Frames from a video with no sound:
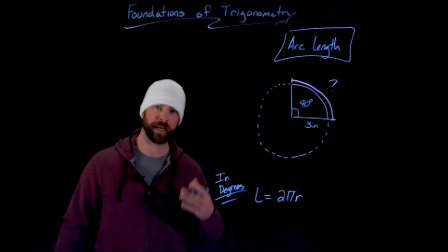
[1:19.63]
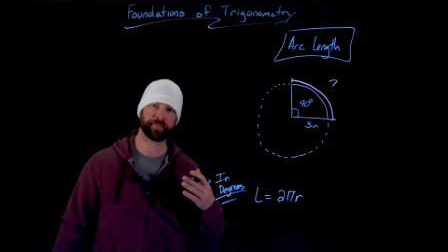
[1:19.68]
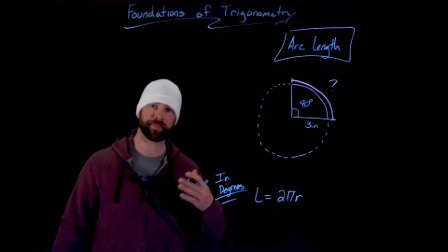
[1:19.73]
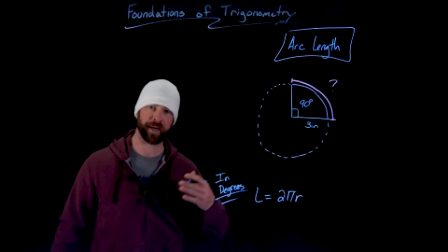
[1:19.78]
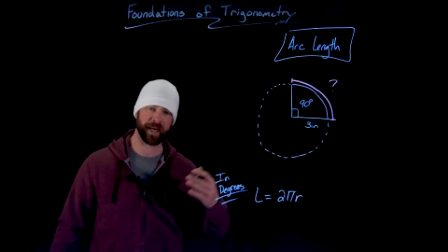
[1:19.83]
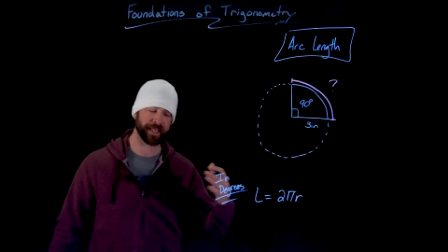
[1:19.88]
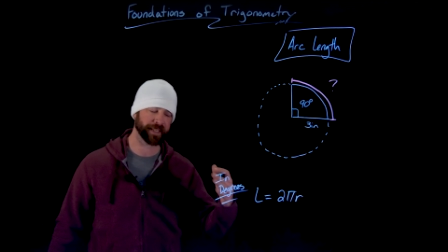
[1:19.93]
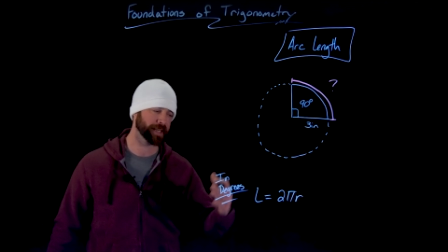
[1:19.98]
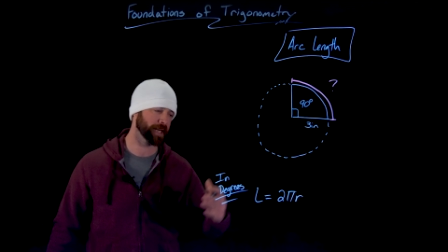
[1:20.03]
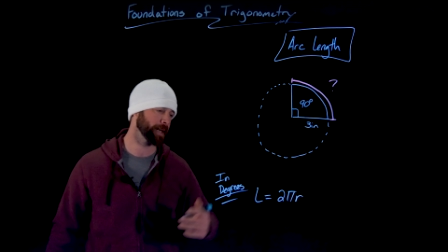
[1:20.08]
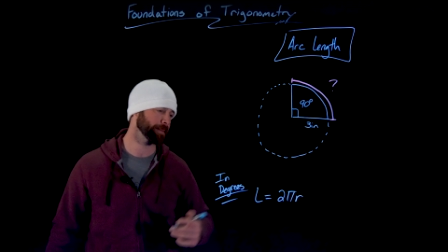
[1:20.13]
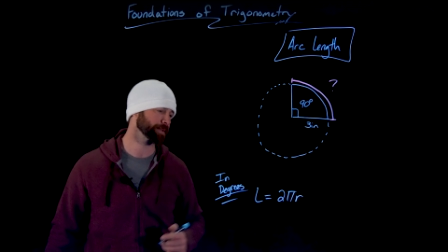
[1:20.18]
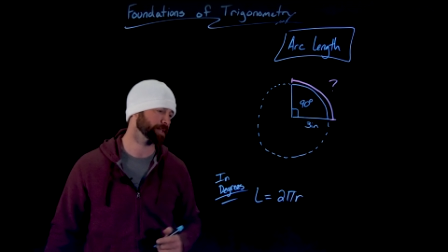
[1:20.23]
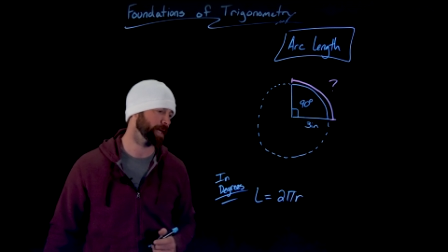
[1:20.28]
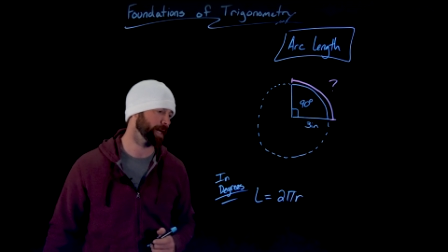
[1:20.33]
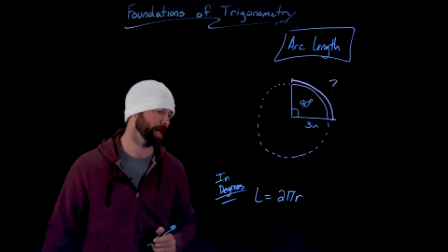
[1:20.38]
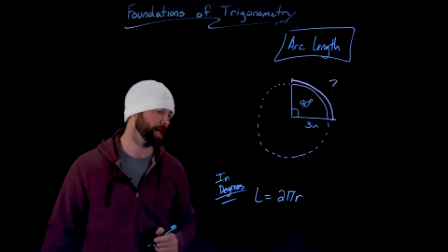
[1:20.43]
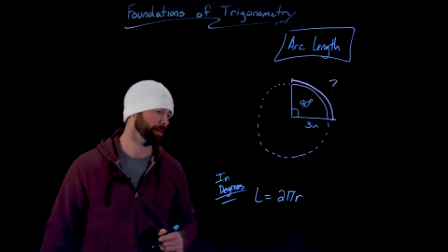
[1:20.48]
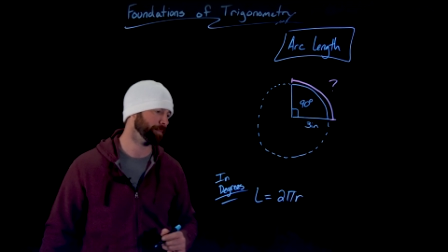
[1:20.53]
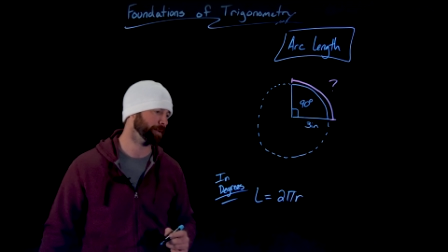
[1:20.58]
pi times
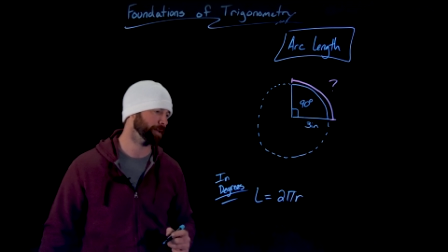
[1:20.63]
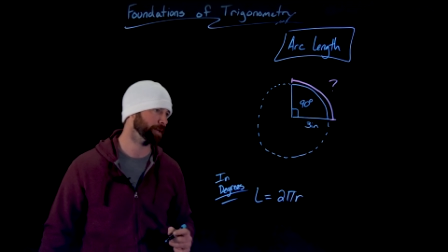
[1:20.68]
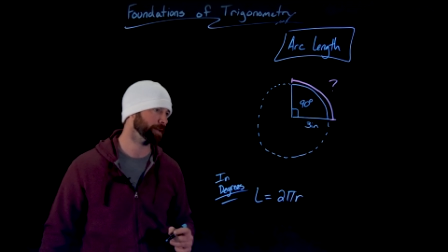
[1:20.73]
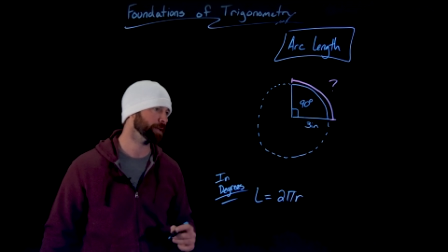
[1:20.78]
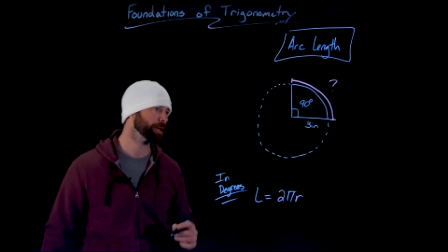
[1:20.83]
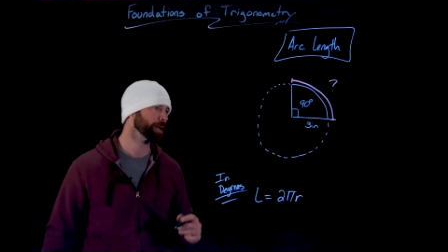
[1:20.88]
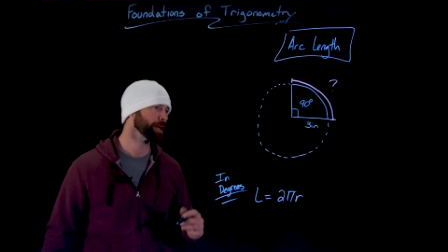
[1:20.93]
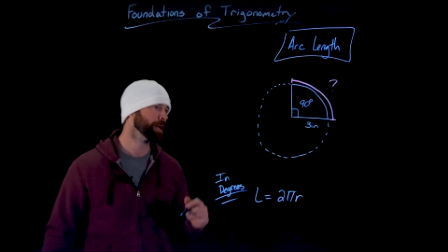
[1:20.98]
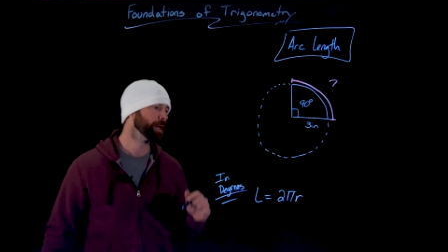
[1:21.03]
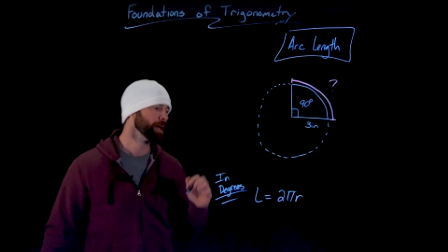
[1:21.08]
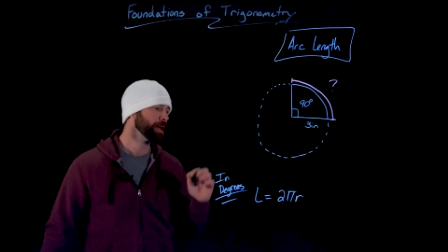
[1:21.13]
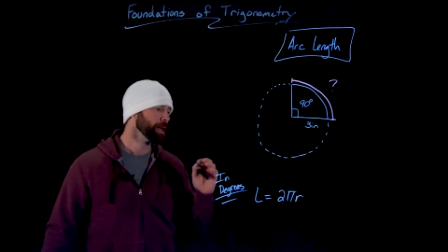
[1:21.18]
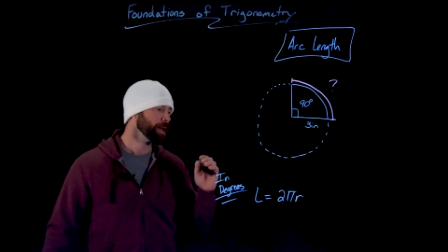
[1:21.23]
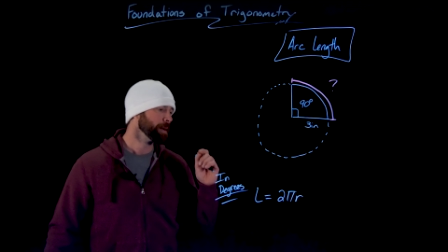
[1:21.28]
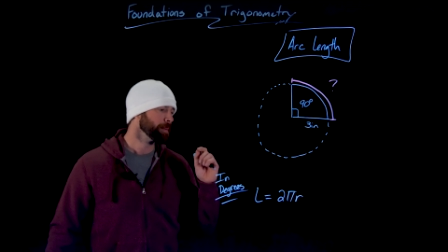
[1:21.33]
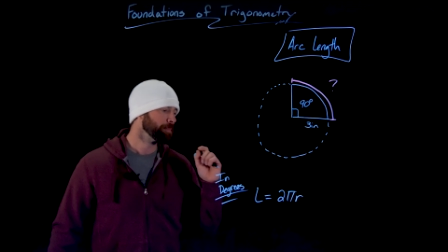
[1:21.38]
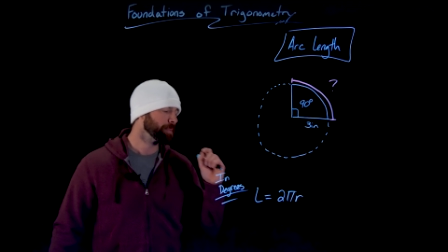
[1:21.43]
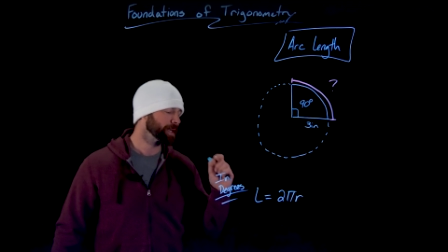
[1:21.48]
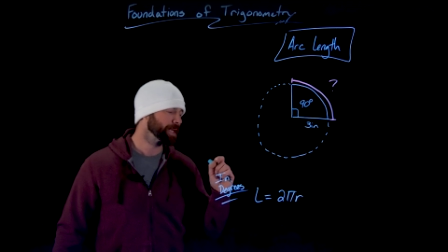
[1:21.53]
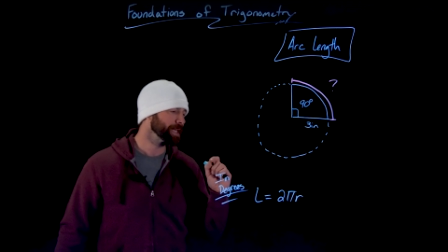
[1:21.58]
diameter.
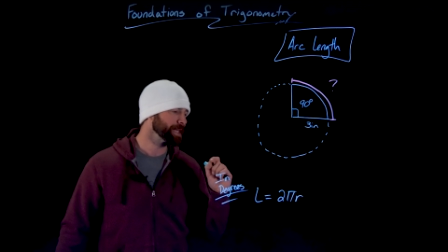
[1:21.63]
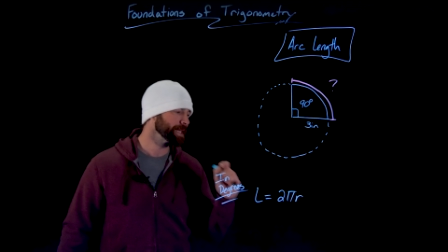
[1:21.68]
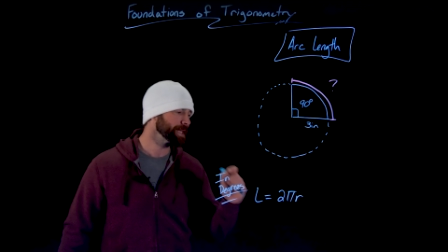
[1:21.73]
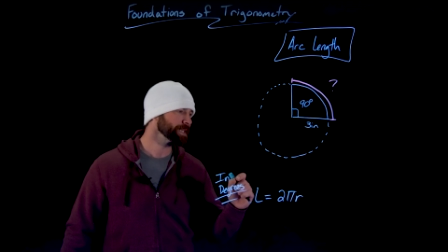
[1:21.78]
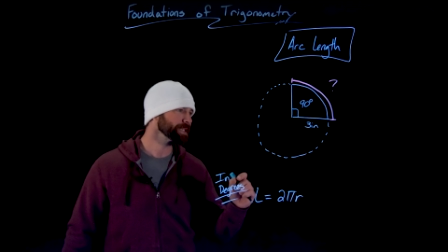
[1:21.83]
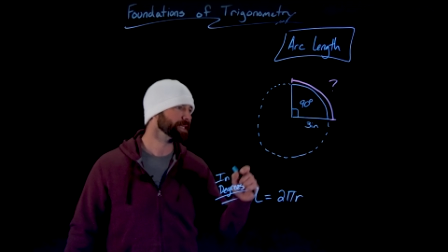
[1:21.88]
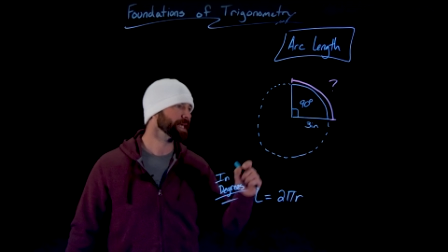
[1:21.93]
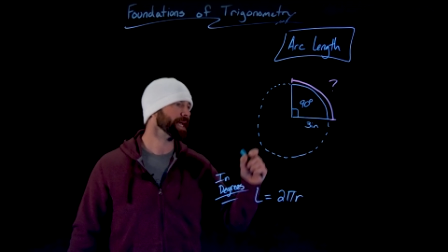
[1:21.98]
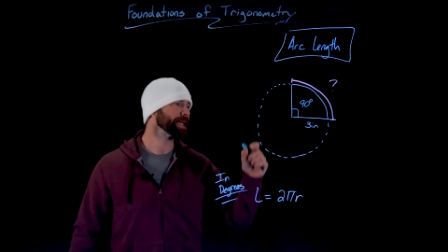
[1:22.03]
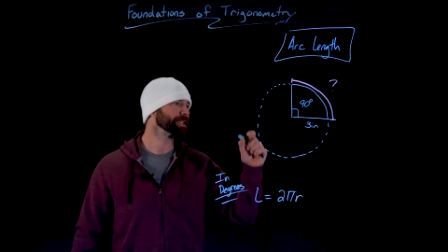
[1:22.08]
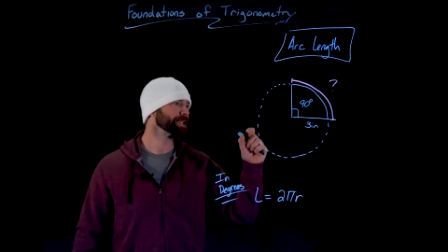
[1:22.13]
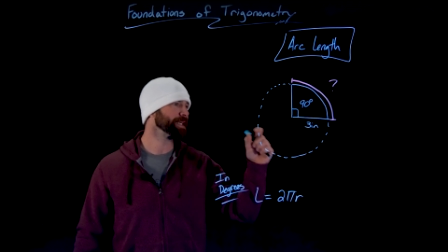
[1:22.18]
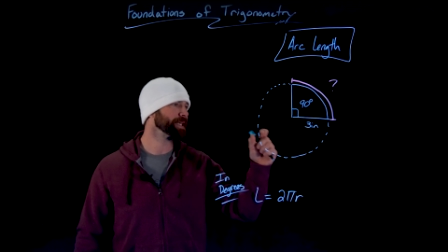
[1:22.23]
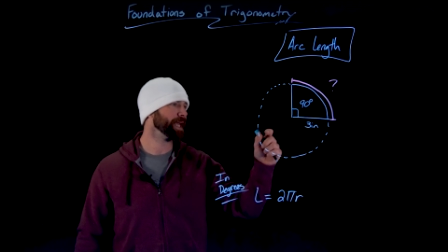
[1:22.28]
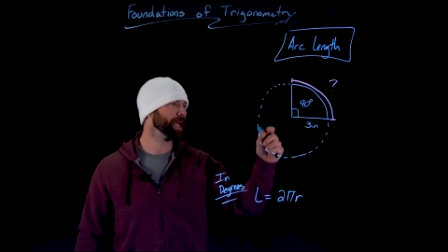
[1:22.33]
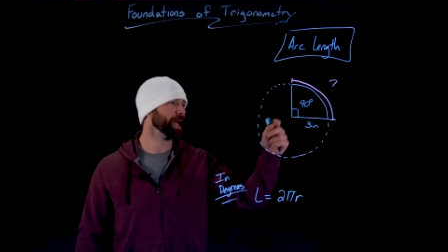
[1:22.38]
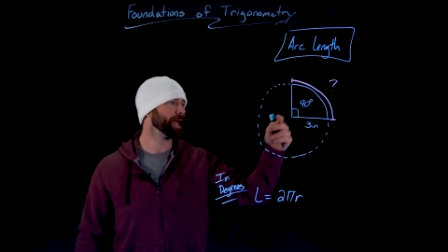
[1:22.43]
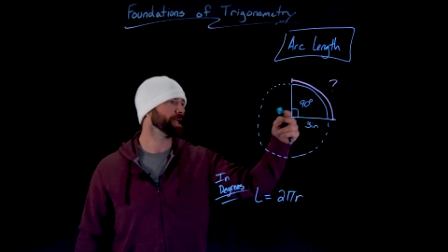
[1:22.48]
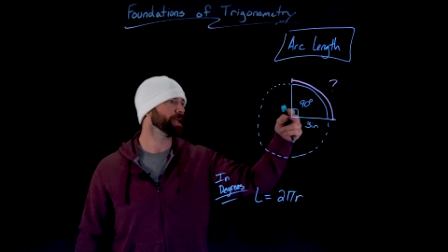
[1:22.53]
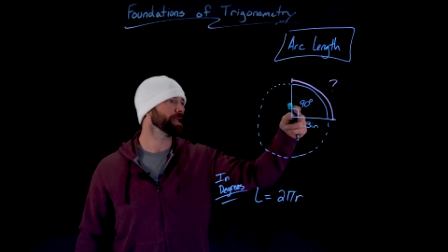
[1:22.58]
But in this case,
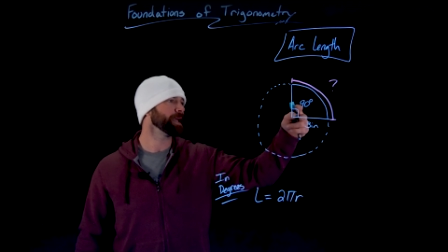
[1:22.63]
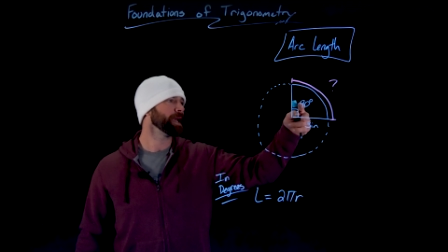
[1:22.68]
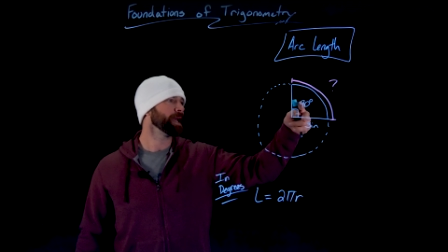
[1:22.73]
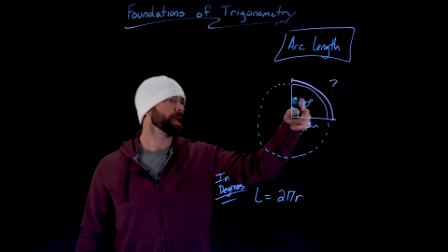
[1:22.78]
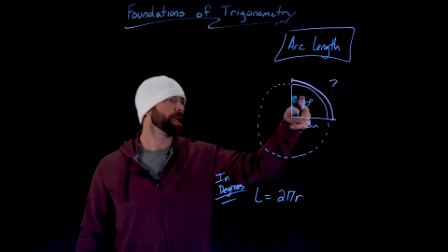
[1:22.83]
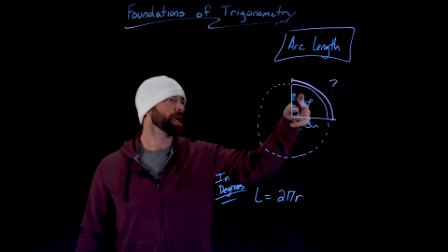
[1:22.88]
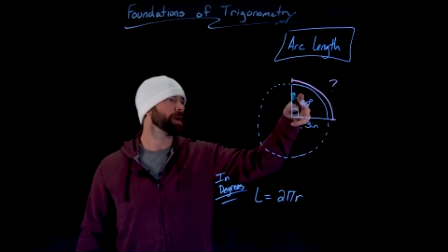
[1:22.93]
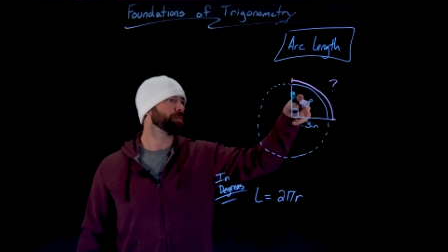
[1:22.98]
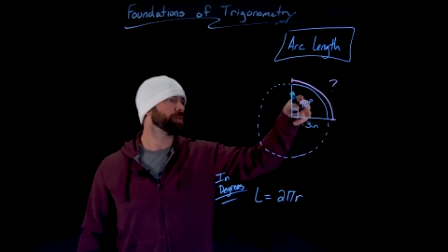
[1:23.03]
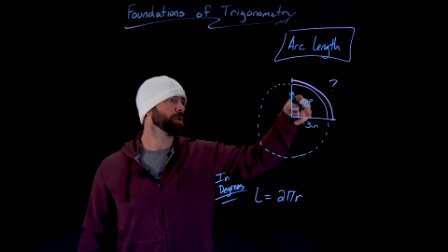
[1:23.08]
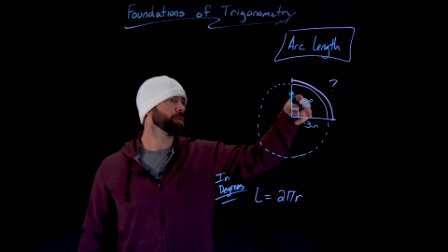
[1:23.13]
again, if